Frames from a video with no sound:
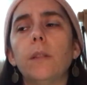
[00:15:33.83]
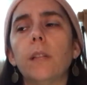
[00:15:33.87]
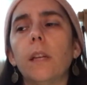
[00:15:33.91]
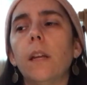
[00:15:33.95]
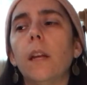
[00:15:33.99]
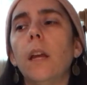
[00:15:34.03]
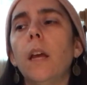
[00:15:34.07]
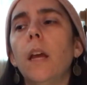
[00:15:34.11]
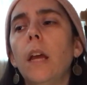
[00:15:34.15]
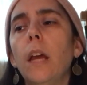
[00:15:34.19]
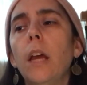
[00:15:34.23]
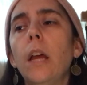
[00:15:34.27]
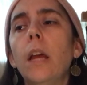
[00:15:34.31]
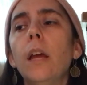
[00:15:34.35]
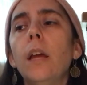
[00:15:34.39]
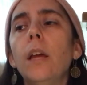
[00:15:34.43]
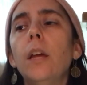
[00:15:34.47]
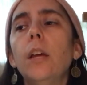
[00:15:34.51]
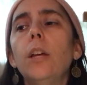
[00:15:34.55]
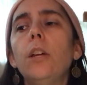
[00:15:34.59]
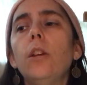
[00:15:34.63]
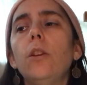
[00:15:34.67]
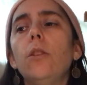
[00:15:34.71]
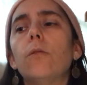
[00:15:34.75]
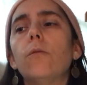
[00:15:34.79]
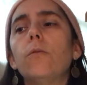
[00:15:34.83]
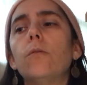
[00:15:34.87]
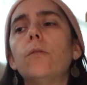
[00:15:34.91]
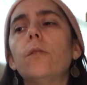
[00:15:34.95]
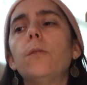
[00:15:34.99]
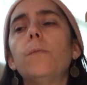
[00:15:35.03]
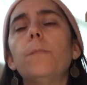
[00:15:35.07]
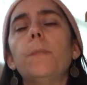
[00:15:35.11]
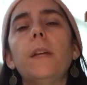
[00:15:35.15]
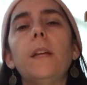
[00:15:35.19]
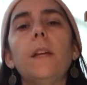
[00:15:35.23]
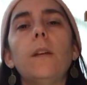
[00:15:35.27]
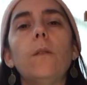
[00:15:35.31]
And
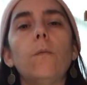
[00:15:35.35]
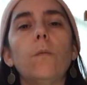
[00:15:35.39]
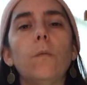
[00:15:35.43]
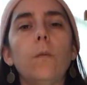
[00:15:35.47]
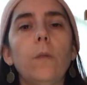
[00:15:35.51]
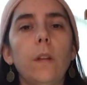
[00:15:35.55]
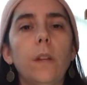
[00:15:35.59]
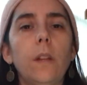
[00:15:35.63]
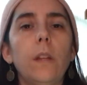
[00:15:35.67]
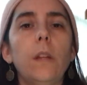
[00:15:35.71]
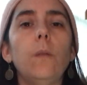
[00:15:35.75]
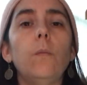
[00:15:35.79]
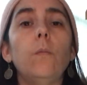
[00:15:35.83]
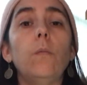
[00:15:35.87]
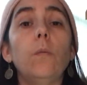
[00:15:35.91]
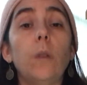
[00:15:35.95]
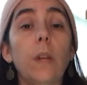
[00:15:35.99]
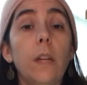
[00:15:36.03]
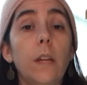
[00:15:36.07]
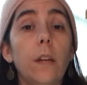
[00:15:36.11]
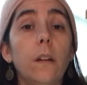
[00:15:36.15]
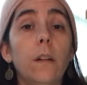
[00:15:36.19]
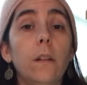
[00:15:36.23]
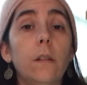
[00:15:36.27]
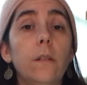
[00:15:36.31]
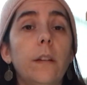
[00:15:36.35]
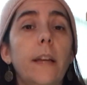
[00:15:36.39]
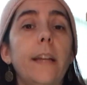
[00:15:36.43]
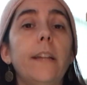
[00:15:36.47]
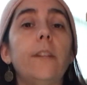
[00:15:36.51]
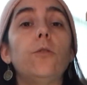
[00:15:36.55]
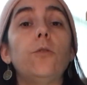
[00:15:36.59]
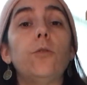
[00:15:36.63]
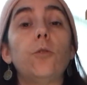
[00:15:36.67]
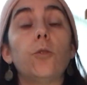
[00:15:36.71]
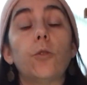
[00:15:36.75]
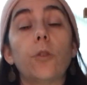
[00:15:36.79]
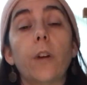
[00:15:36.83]
just being really real,
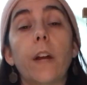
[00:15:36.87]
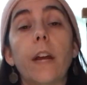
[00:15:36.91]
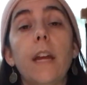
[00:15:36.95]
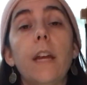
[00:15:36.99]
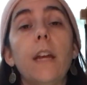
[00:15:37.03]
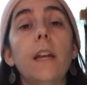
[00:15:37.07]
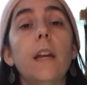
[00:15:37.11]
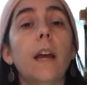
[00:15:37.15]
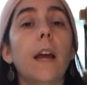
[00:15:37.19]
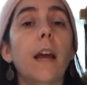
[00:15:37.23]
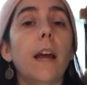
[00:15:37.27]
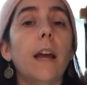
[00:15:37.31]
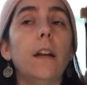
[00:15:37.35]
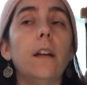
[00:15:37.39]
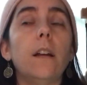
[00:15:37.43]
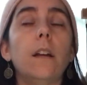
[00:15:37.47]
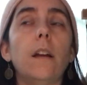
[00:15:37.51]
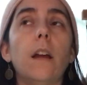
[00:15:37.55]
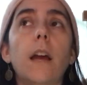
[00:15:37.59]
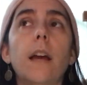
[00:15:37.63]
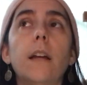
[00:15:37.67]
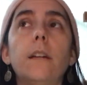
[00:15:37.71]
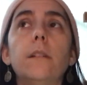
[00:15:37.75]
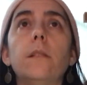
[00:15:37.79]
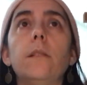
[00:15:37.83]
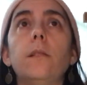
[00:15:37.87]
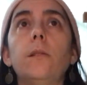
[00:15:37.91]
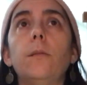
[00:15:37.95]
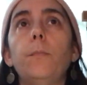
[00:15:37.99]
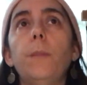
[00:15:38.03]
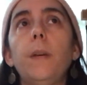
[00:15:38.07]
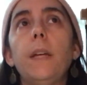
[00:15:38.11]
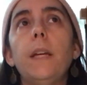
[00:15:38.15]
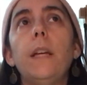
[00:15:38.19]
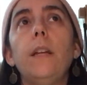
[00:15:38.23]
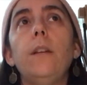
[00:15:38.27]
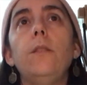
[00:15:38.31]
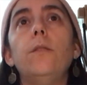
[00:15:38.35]
straight, and
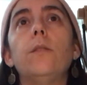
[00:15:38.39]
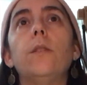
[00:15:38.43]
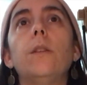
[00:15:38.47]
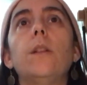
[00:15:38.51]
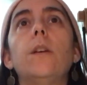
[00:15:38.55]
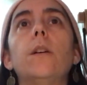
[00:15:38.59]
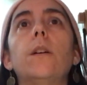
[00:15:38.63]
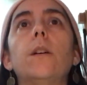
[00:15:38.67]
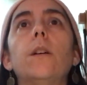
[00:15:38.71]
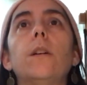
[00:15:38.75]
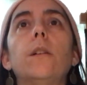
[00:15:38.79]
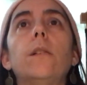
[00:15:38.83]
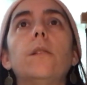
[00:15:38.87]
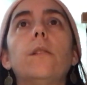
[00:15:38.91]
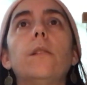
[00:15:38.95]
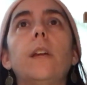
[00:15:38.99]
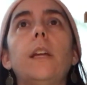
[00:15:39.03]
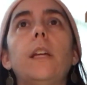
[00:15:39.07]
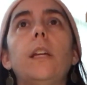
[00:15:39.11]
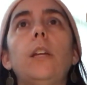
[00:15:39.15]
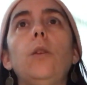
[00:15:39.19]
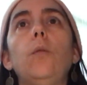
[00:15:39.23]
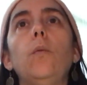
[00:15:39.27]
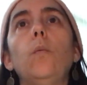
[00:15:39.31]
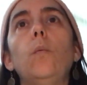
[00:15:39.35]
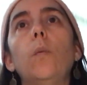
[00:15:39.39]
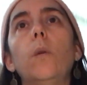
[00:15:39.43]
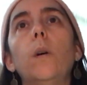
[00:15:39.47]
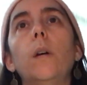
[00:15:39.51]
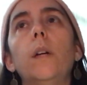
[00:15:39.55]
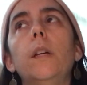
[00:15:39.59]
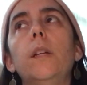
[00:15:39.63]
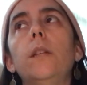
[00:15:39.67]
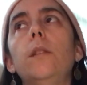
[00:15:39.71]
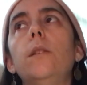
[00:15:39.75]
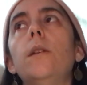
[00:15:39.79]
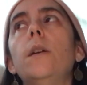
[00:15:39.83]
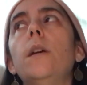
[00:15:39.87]
speaking to the earth like you
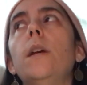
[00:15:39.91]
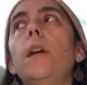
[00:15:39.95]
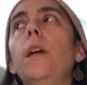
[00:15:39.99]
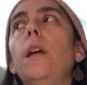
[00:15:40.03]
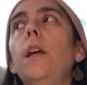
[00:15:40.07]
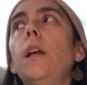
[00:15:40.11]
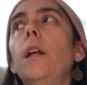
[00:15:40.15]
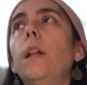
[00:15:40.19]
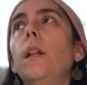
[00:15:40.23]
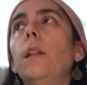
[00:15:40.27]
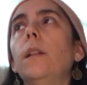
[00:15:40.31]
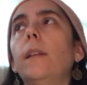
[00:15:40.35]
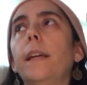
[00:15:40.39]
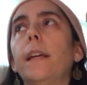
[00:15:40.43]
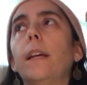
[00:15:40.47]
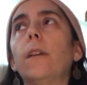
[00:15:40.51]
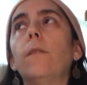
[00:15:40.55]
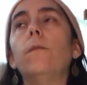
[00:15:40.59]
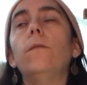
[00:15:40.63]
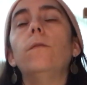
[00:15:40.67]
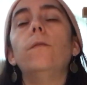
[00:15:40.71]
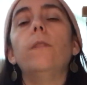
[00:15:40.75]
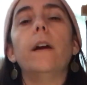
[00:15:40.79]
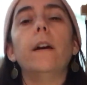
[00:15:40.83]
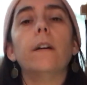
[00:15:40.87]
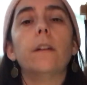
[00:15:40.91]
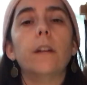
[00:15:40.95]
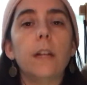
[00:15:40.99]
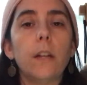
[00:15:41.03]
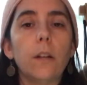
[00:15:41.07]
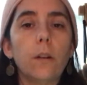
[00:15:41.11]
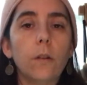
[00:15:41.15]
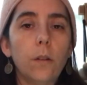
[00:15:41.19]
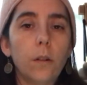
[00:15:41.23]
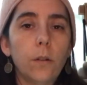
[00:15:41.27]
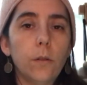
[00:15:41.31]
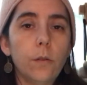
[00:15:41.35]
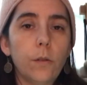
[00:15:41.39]
would a very
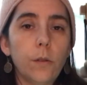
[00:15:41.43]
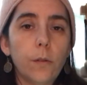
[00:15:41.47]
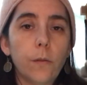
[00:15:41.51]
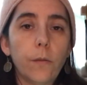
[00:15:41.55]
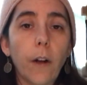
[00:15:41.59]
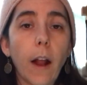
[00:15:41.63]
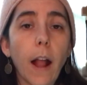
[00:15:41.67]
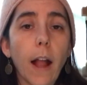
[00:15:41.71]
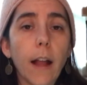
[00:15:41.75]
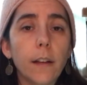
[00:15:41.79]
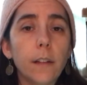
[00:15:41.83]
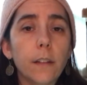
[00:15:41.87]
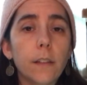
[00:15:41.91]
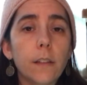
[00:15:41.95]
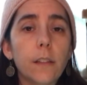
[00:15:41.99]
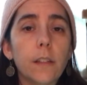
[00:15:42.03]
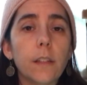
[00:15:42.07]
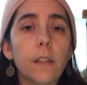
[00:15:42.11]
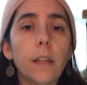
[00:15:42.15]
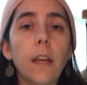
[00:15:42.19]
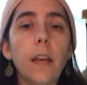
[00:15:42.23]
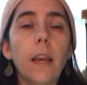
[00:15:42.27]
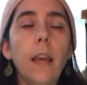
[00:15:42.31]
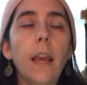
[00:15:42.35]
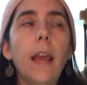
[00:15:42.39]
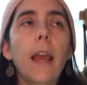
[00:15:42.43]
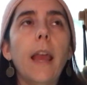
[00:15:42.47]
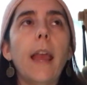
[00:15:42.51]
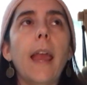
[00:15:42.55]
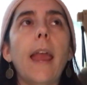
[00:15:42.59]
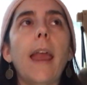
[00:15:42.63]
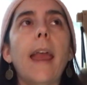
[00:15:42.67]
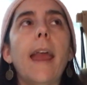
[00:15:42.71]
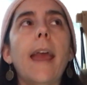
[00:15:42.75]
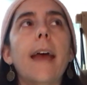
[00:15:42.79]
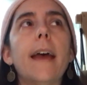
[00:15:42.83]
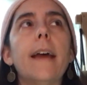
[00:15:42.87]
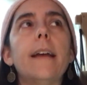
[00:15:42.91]
close friend,
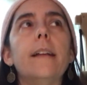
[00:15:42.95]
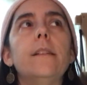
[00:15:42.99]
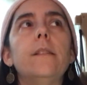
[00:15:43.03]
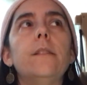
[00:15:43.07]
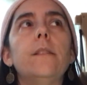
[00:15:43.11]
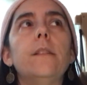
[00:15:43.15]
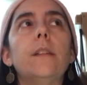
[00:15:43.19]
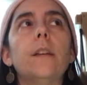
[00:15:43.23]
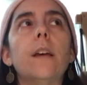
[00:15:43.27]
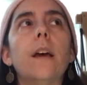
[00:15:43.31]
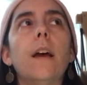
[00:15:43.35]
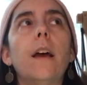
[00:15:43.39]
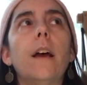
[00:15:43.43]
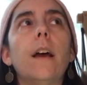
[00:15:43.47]
and